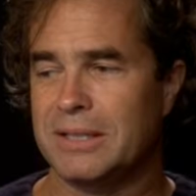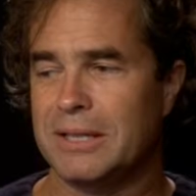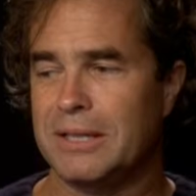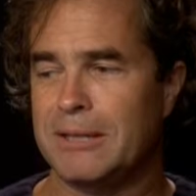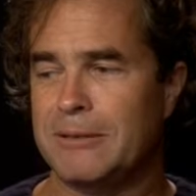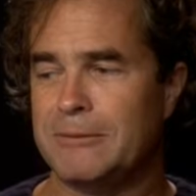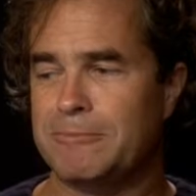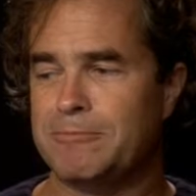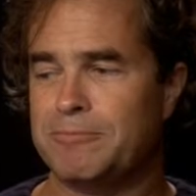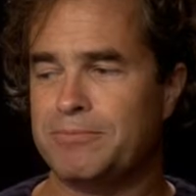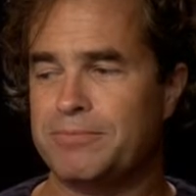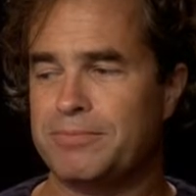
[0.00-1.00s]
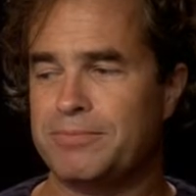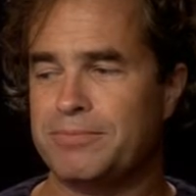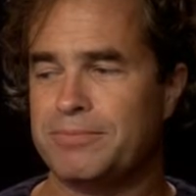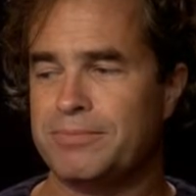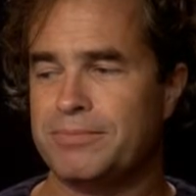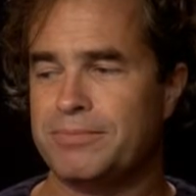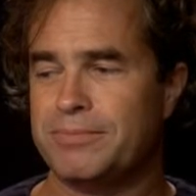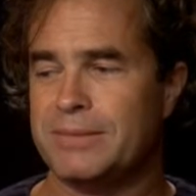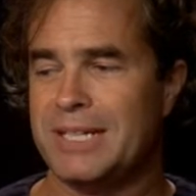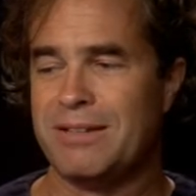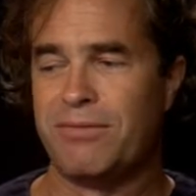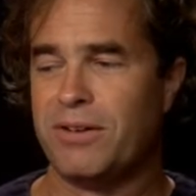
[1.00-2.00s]

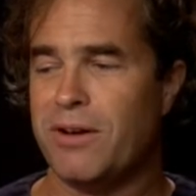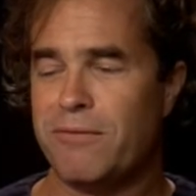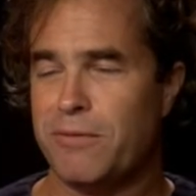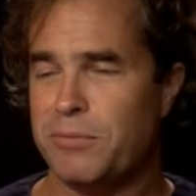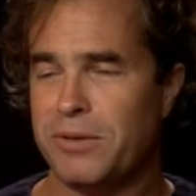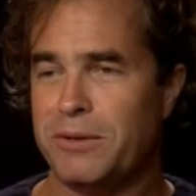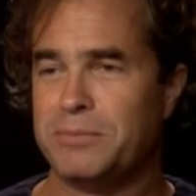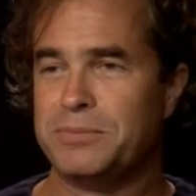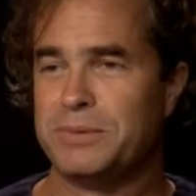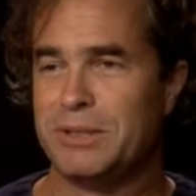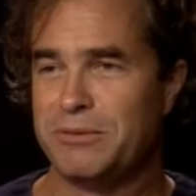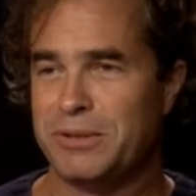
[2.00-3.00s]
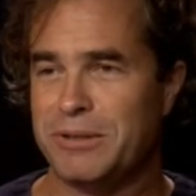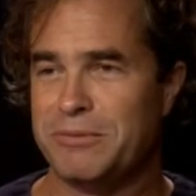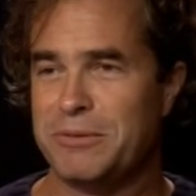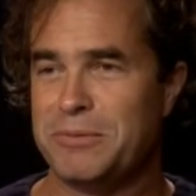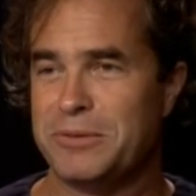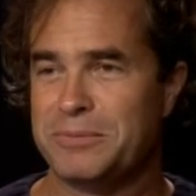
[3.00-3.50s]
They're different art forms though. Different art forms.